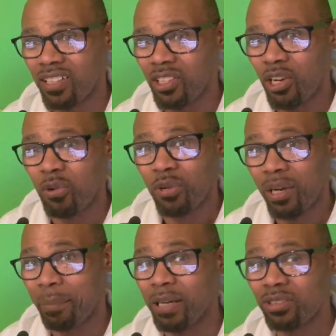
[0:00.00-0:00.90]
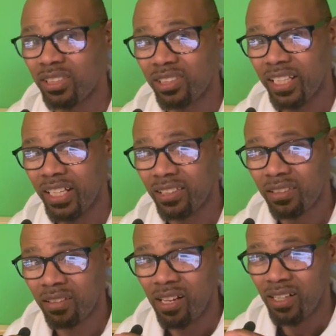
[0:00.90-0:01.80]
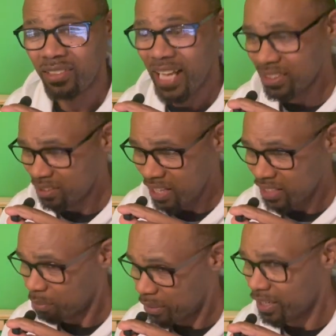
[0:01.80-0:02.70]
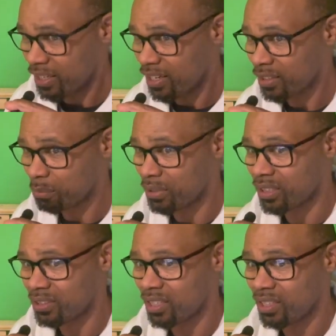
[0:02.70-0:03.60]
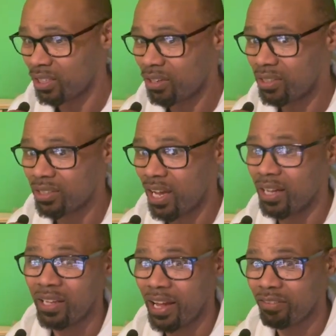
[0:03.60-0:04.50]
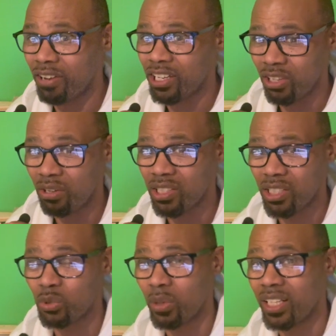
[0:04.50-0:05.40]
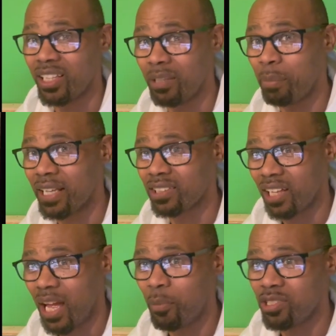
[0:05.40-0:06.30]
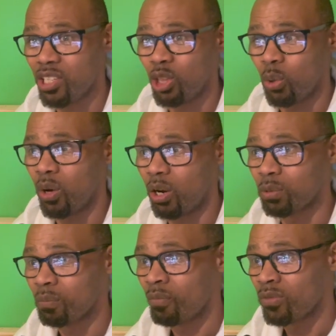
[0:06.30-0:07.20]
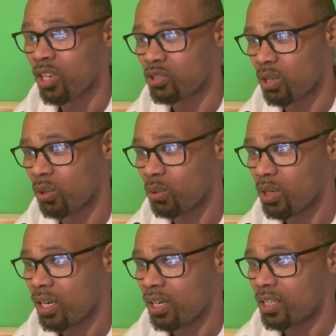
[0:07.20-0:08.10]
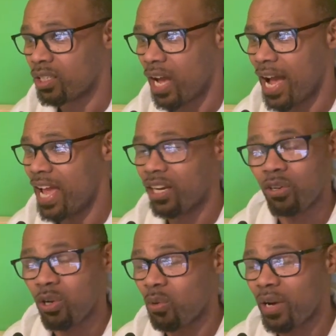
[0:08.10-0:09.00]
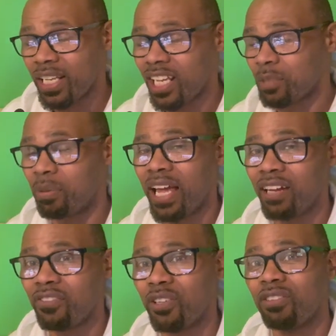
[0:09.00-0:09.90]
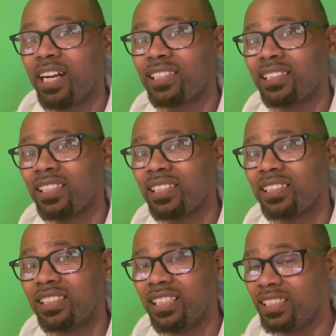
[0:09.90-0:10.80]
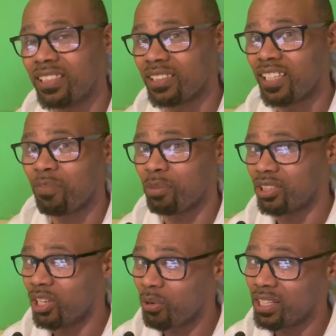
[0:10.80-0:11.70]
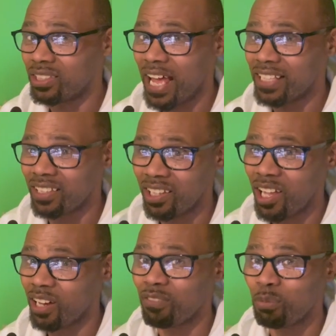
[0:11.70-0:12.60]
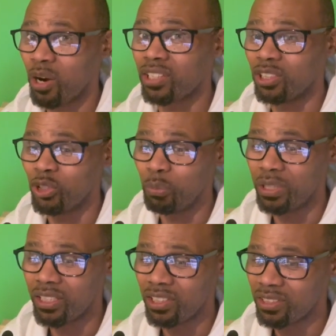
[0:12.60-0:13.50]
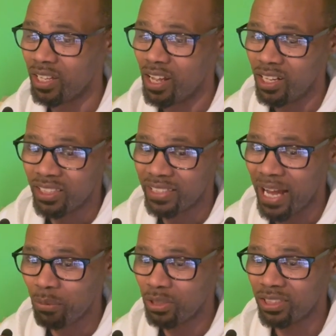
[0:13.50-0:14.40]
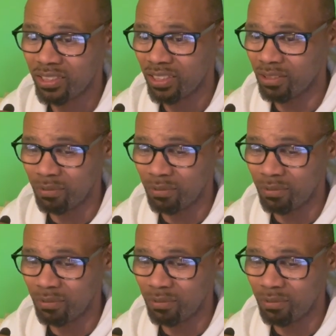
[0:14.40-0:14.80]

on a mountain stage. That's big, because Jonas, I rank Jonas as one of the best climbers in the world. So I don't know what he has planned for the rest of the season and stuff, but Jonas has a lot of work to do, because that was